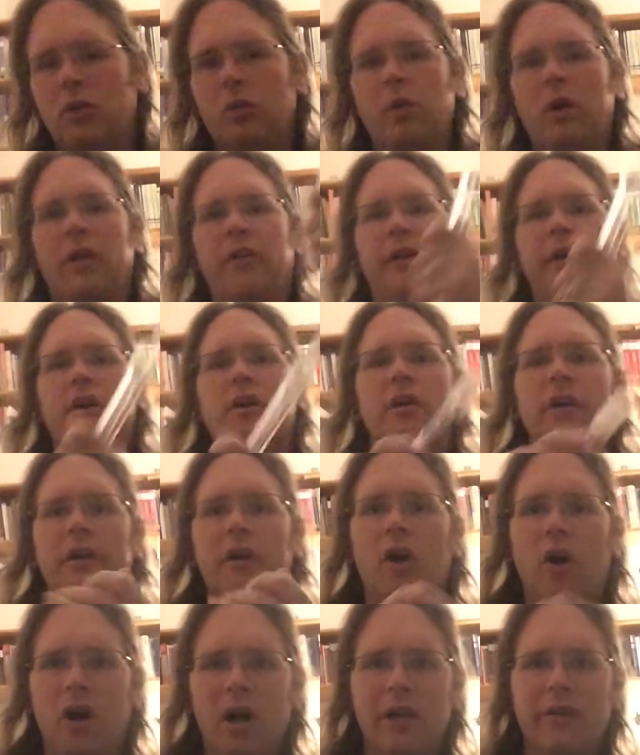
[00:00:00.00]
well, they are
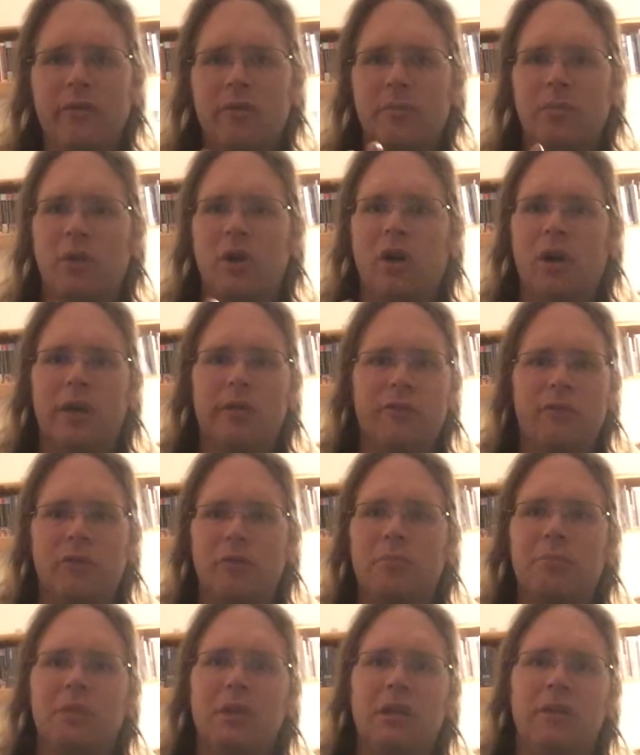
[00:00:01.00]
an awesome
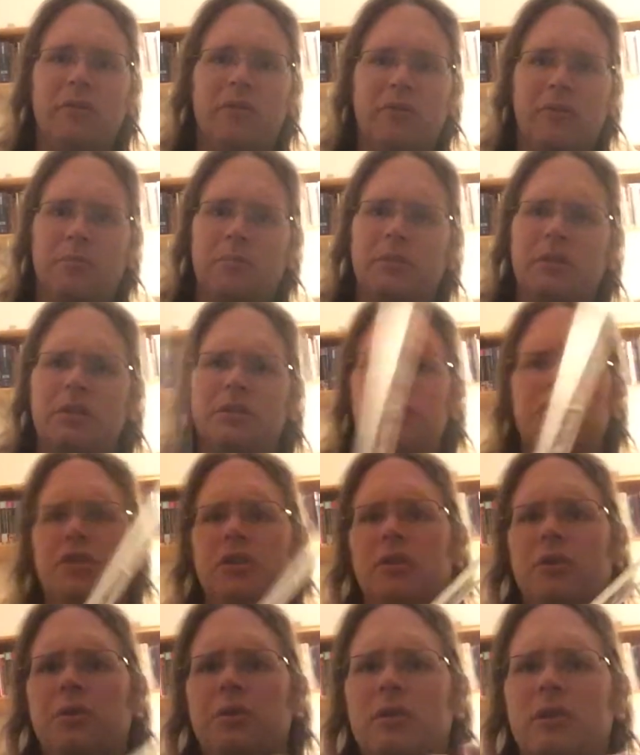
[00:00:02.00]
costume piece. I'm going to
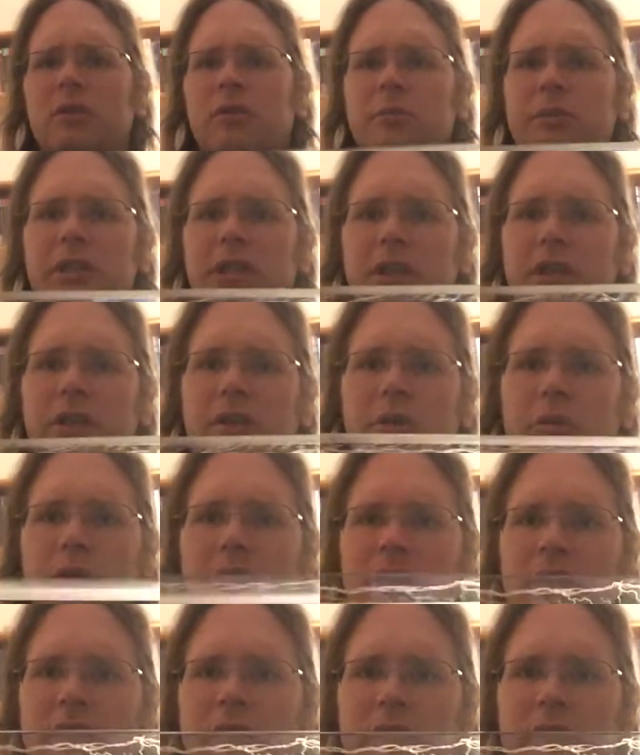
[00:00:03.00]
show you a little bit here
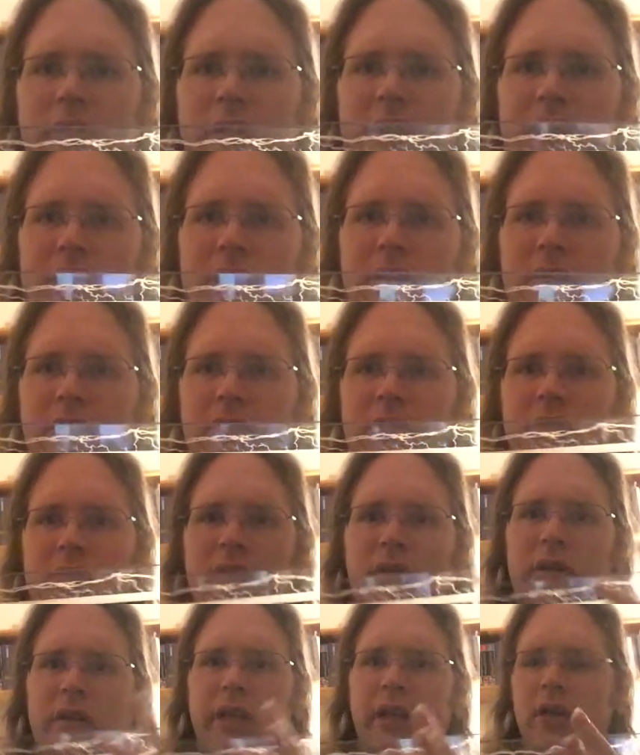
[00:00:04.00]
with this, uh, this
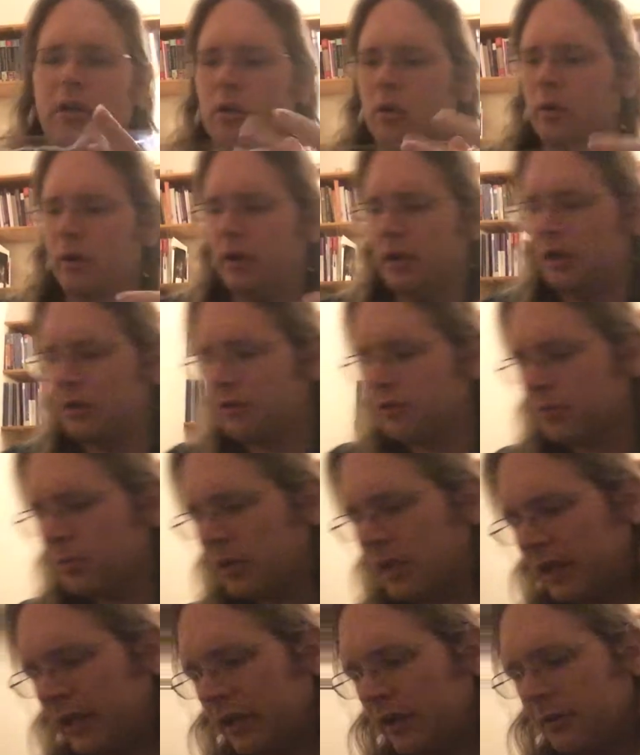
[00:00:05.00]
narrower ninja
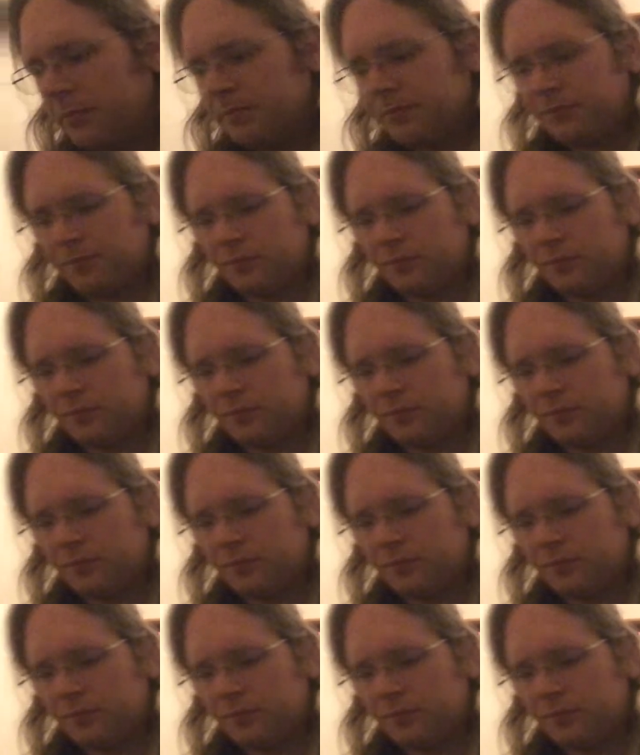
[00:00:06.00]
blade.